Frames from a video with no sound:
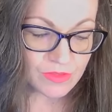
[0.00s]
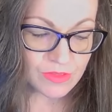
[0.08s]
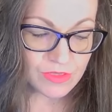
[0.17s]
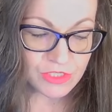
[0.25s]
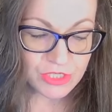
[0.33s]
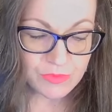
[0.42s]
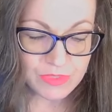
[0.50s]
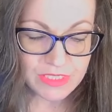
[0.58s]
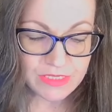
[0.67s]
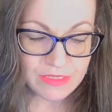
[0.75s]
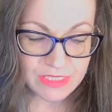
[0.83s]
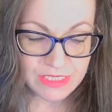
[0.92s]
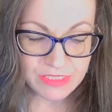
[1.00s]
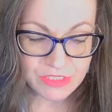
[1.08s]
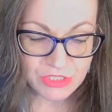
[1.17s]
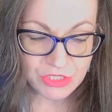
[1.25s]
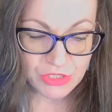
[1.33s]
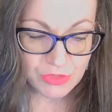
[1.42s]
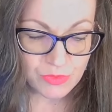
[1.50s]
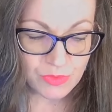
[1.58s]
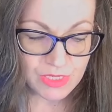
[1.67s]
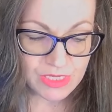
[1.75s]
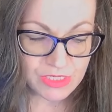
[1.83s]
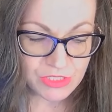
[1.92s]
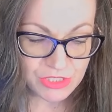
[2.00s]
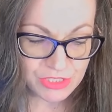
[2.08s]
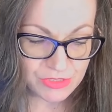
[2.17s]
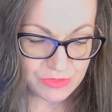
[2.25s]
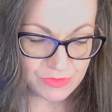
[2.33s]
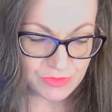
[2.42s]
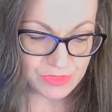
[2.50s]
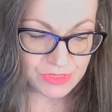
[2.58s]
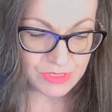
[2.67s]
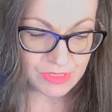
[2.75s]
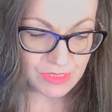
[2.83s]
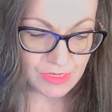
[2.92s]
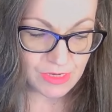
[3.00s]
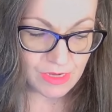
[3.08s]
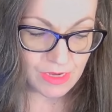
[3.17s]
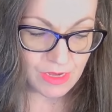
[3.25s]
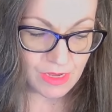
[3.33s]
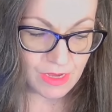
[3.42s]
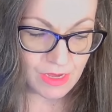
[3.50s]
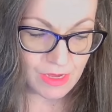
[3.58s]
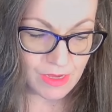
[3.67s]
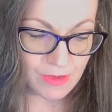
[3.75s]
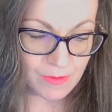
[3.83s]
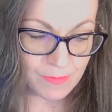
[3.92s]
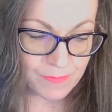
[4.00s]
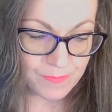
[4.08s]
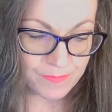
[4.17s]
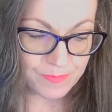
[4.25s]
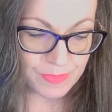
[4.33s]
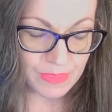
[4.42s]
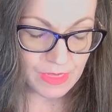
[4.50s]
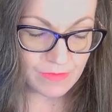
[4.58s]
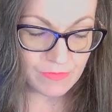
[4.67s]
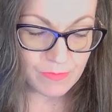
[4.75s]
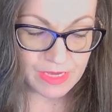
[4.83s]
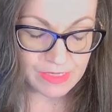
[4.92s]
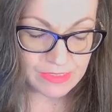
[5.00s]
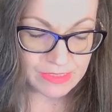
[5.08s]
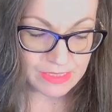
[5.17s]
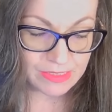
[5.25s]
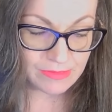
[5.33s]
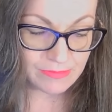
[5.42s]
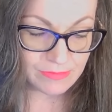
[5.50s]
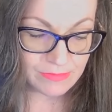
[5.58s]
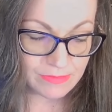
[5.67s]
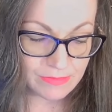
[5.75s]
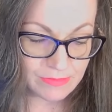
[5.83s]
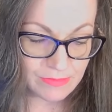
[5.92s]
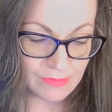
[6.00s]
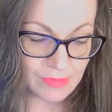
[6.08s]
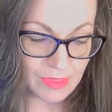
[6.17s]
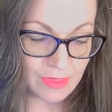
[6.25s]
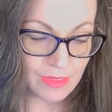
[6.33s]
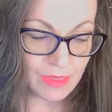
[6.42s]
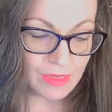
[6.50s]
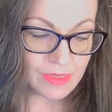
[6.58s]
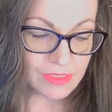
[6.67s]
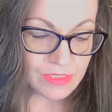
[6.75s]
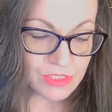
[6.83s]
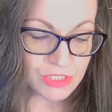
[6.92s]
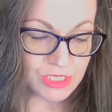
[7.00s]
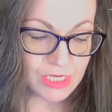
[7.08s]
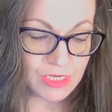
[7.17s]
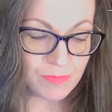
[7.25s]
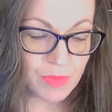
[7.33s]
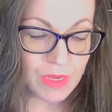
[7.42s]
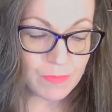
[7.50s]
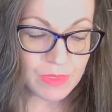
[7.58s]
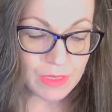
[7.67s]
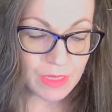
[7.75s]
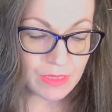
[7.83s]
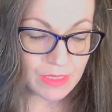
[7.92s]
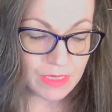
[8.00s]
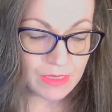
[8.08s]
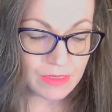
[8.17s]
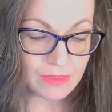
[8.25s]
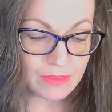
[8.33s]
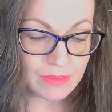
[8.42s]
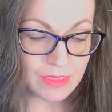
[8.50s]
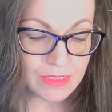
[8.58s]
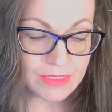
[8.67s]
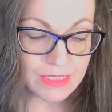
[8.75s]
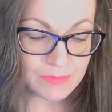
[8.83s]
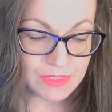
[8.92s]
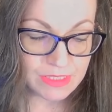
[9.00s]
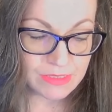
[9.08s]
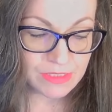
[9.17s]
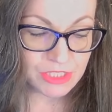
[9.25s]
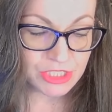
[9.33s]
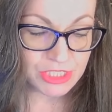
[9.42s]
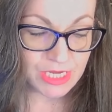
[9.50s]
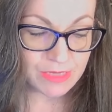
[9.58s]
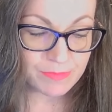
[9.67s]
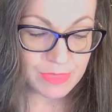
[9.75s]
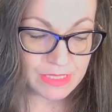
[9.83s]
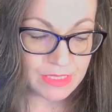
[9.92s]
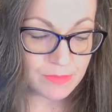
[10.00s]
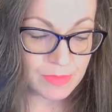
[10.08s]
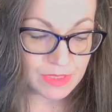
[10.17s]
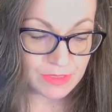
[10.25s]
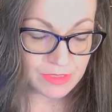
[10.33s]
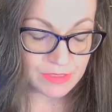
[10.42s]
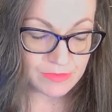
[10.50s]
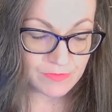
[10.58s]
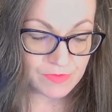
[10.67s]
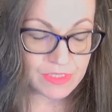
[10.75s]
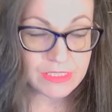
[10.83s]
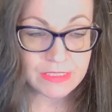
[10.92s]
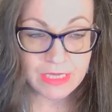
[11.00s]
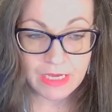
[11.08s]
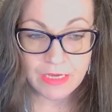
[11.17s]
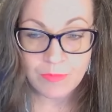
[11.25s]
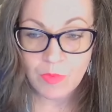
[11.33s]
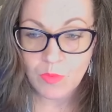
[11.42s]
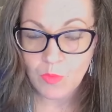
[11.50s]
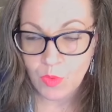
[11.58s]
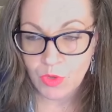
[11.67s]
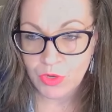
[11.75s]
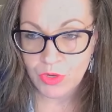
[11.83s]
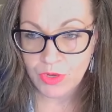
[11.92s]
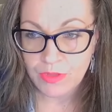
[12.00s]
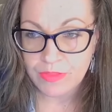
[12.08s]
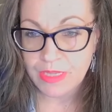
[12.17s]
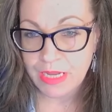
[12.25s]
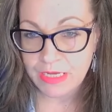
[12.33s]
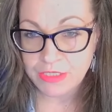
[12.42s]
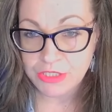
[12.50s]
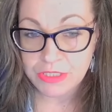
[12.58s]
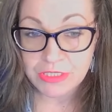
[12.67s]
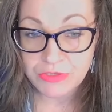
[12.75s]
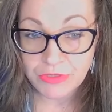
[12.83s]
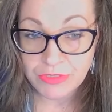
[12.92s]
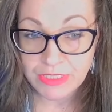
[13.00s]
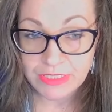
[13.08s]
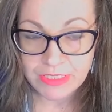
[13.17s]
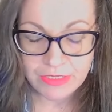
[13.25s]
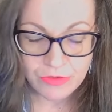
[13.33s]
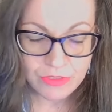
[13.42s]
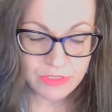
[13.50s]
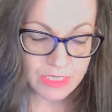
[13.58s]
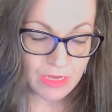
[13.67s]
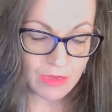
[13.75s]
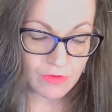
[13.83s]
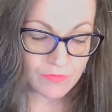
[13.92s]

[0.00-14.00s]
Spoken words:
She was in at least two issues of a magazine. She publicly attempted to shame Mindy Miller for the same work that actually Shirley did herself.